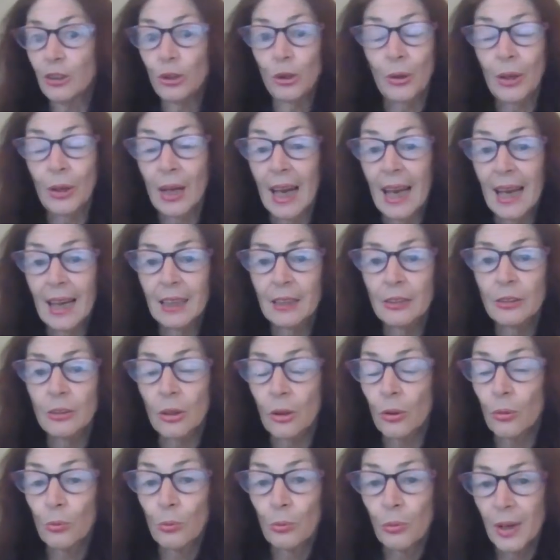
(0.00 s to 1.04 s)
You can't
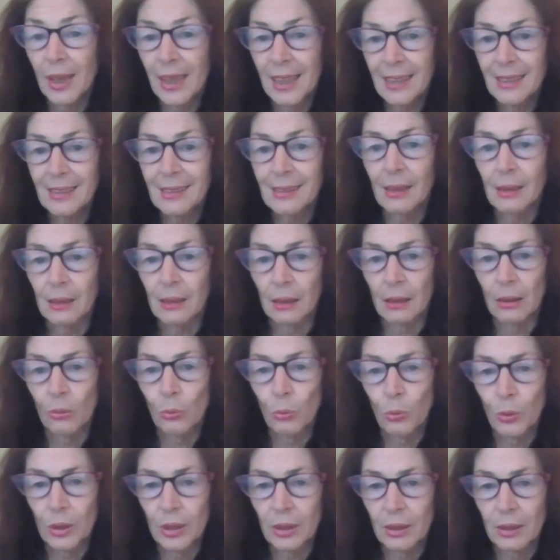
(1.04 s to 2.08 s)
reason
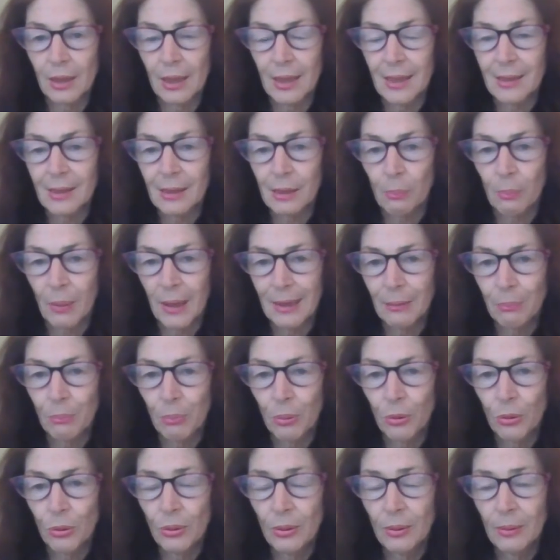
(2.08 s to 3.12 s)
with these
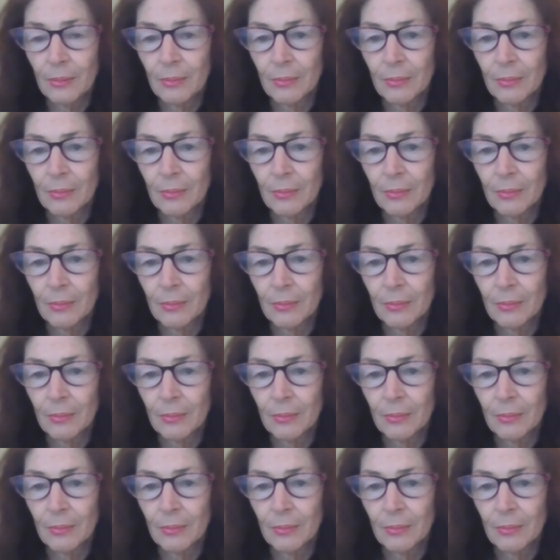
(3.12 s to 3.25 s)
people.